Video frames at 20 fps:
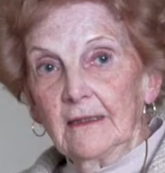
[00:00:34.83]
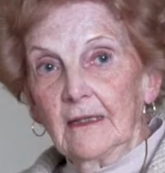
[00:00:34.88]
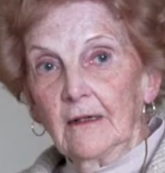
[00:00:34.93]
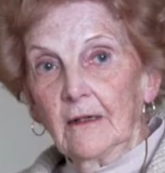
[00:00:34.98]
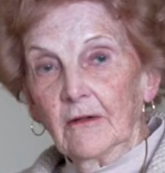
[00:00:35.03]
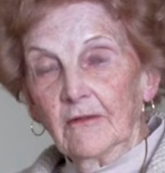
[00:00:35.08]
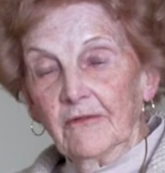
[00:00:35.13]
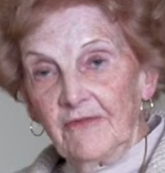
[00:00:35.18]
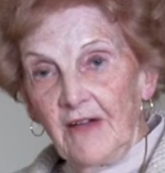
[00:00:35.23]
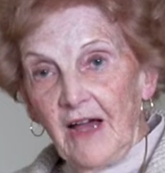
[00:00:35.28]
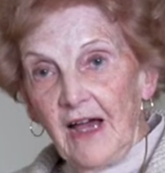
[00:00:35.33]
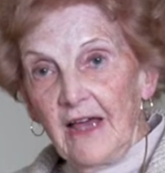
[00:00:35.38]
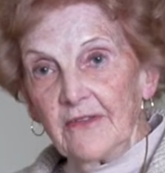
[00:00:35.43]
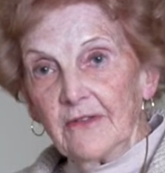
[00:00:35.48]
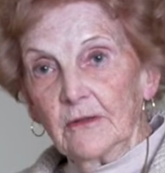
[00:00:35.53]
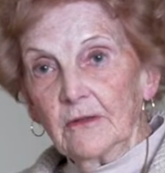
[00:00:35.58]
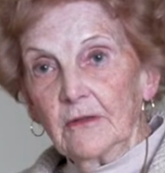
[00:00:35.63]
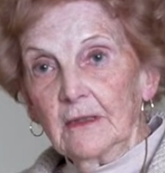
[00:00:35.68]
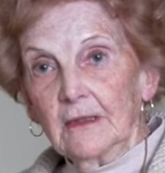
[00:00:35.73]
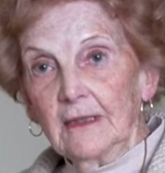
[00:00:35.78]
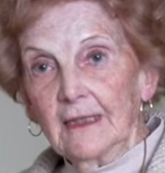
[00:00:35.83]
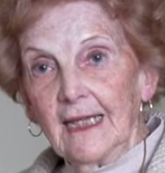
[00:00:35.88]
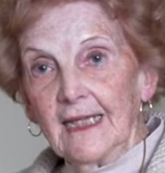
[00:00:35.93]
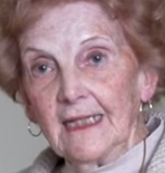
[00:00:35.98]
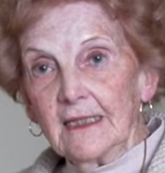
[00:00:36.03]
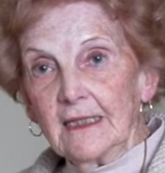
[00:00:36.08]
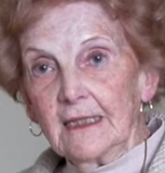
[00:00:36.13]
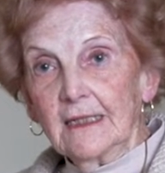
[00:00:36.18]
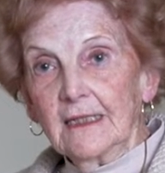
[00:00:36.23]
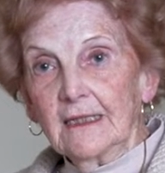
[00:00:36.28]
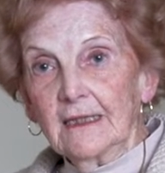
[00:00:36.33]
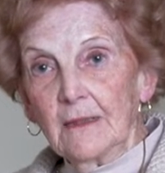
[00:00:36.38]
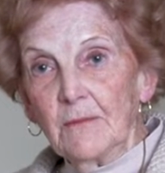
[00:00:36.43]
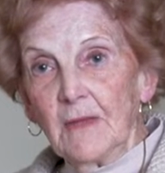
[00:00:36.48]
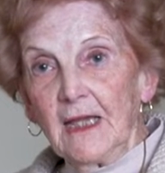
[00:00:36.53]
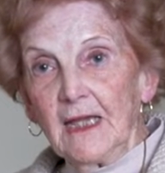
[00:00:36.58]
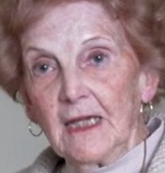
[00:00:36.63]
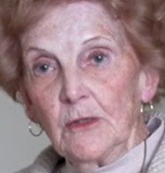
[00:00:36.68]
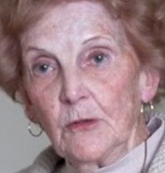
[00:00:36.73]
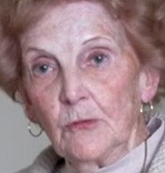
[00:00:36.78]
Her father glanced at the
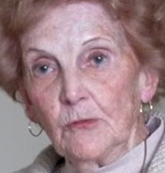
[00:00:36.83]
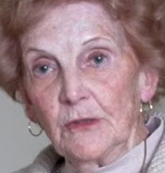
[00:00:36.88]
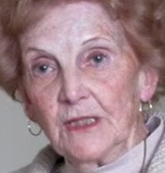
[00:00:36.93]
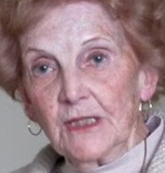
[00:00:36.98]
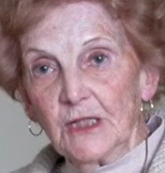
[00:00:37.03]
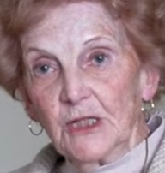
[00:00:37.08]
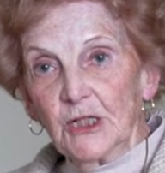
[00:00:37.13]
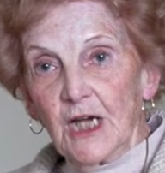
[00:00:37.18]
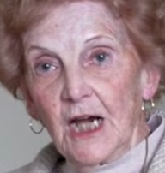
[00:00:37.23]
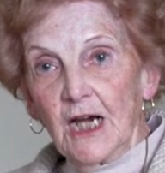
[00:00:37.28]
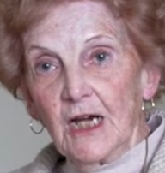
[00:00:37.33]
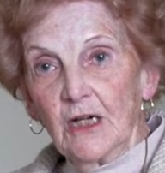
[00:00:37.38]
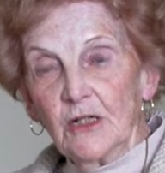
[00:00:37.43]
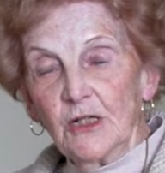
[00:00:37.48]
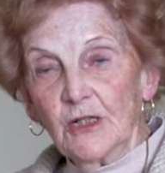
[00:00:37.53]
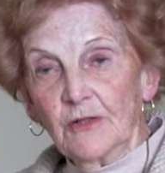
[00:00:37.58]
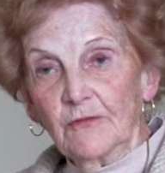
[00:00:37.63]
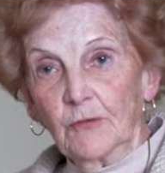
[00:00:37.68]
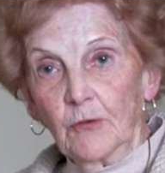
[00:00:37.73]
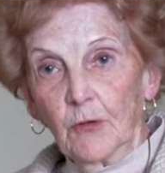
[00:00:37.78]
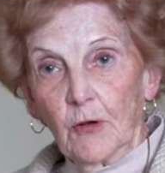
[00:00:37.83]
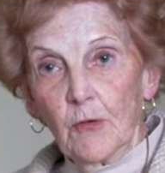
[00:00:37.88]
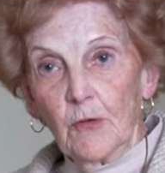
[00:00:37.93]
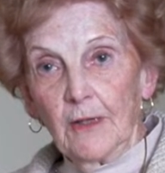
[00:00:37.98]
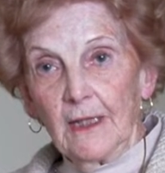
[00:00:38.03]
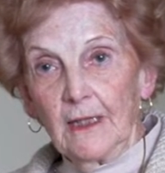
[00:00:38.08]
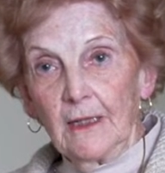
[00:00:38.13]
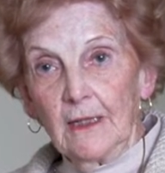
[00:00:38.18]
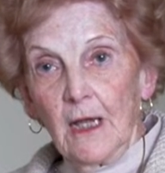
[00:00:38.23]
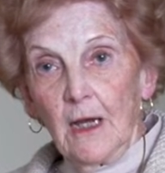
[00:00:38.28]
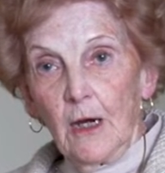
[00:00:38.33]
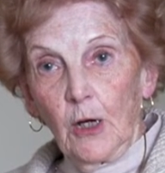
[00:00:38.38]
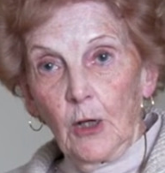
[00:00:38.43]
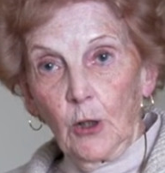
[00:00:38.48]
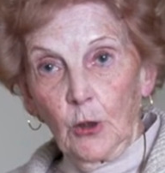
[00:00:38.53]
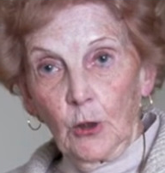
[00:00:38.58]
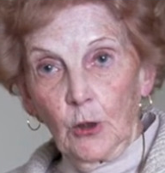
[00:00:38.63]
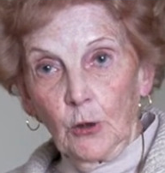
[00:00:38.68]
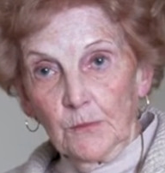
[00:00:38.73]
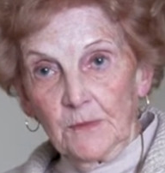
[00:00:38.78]
man who was in charge of growing
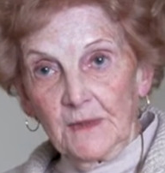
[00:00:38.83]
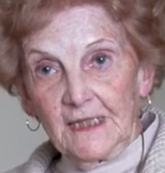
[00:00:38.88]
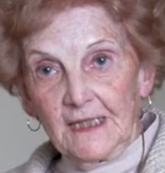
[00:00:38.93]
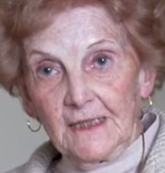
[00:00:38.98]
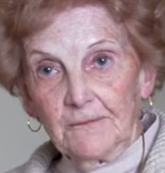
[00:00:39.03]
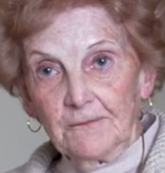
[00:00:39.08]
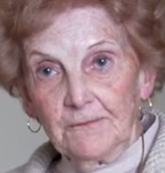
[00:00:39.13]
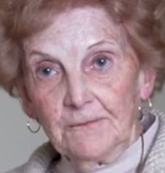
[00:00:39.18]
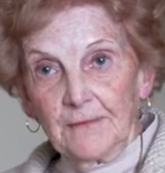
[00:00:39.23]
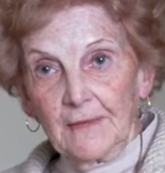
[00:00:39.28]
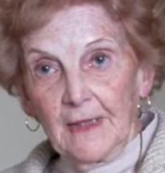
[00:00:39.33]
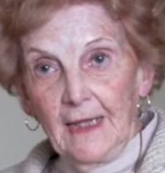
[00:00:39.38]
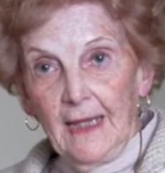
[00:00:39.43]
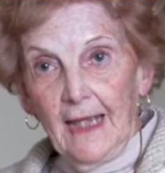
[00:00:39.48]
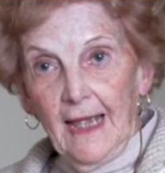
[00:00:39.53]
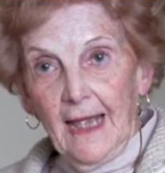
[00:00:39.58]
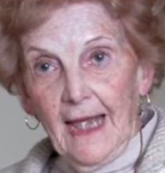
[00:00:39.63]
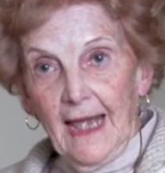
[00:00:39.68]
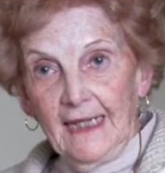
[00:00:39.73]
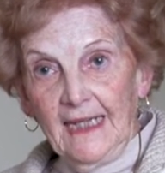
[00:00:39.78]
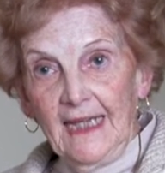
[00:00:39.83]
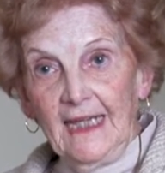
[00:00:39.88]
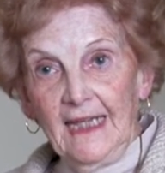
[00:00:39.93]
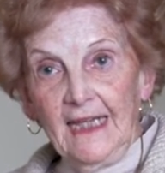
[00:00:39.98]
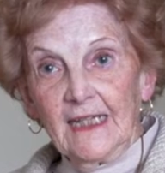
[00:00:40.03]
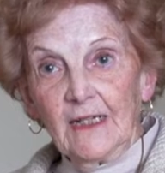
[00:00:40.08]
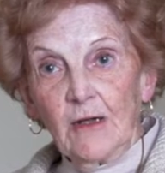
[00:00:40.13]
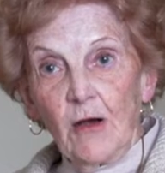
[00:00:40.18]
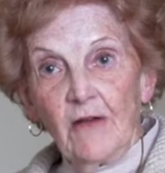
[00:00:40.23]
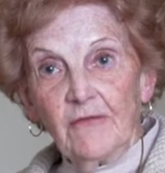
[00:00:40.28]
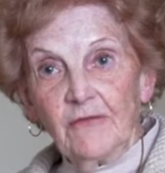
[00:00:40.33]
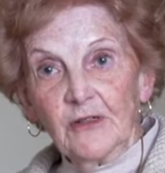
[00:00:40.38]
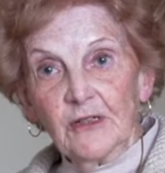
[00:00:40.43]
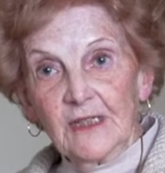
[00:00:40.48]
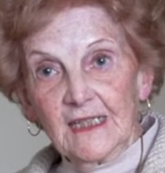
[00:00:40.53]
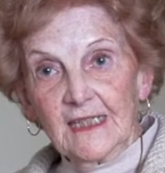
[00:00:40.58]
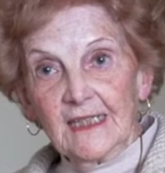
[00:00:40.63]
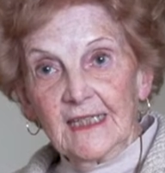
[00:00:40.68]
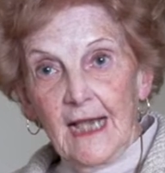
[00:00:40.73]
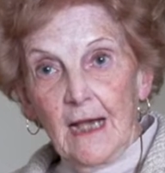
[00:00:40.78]
herbs, and he had offered
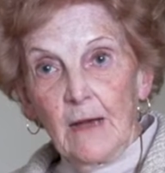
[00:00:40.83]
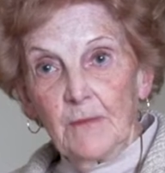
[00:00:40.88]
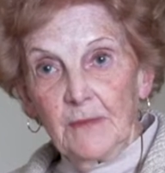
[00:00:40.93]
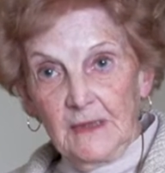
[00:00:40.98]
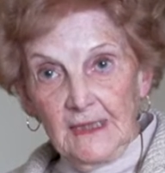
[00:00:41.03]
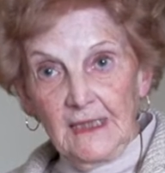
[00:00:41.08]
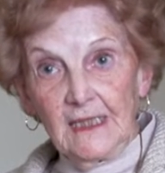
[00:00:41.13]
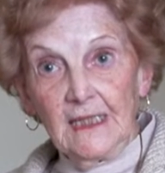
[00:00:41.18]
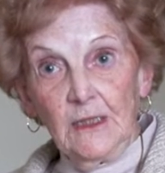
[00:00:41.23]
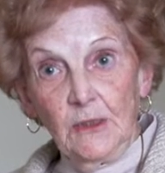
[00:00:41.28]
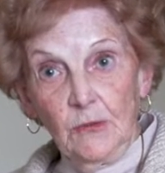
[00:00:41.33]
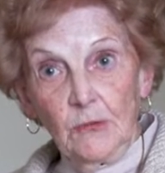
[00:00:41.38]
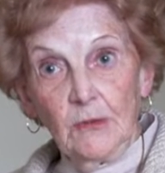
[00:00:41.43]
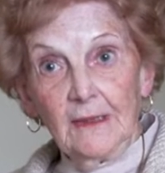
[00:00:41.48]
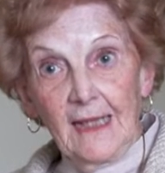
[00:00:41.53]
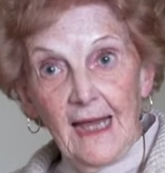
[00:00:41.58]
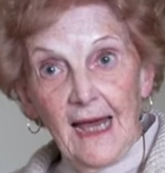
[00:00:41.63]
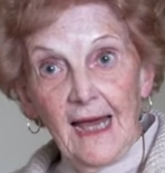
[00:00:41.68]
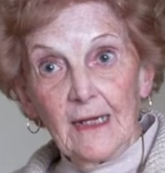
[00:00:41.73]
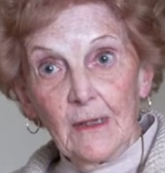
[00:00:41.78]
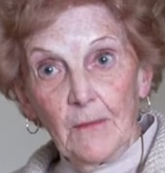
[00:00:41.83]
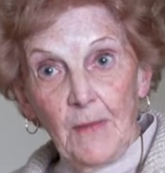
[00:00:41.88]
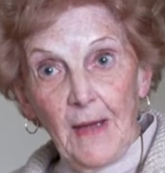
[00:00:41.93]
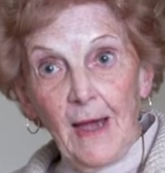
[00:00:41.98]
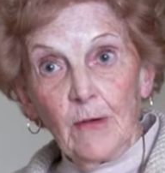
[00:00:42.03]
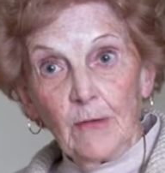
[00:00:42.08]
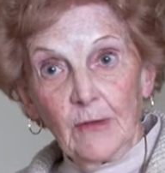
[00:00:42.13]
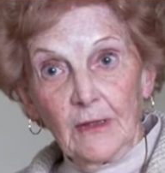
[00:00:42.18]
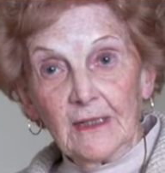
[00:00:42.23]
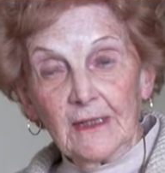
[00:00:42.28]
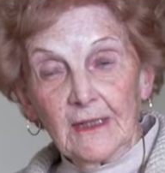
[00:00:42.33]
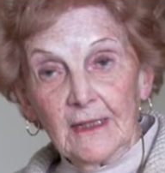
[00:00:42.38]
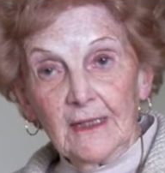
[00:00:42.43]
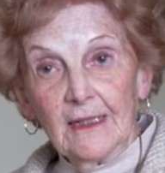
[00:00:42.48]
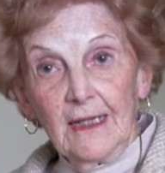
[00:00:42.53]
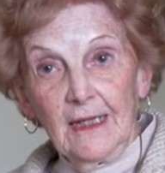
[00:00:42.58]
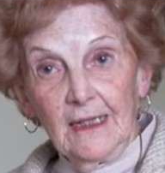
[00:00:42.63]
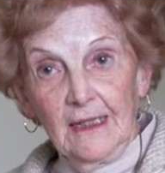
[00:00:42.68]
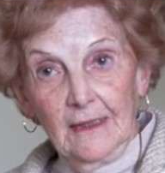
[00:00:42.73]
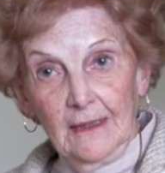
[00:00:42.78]
his help because he knew a lot about it,
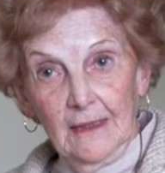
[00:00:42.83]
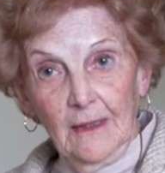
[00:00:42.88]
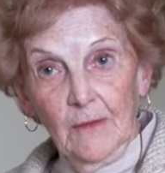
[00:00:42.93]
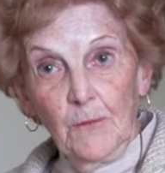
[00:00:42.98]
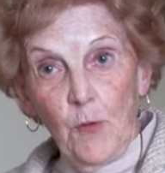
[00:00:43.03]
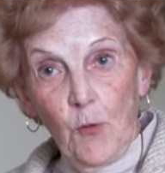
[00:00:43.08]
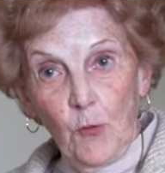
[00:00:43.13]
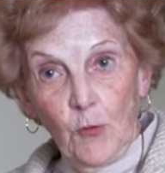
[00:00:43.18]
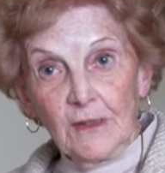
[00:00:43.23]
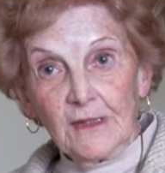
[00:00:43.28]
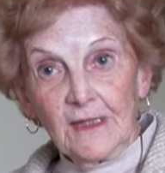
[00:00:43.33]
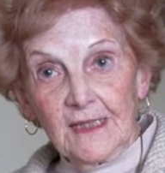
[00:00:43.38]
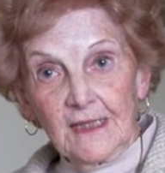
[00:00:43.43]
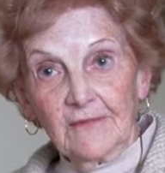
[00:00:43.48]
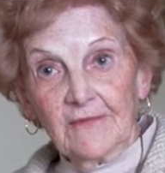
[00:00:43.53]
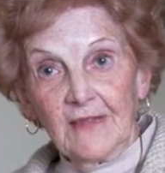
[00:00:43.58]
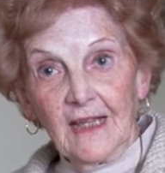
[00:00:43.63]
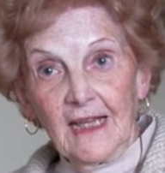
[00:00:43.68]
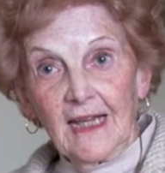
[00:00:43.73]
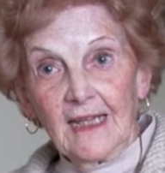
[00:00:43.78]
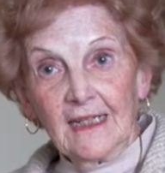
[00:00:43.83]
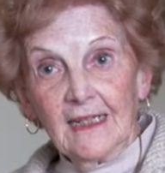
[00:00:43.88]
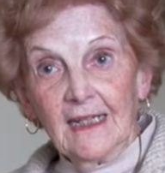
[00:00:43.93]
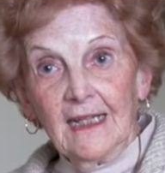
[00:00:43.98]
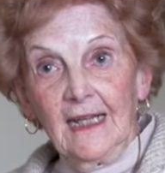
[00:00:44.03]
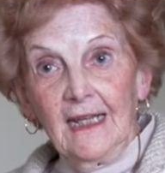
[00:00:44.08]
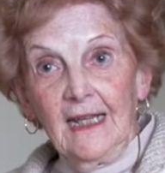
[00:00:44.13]
the importance of that.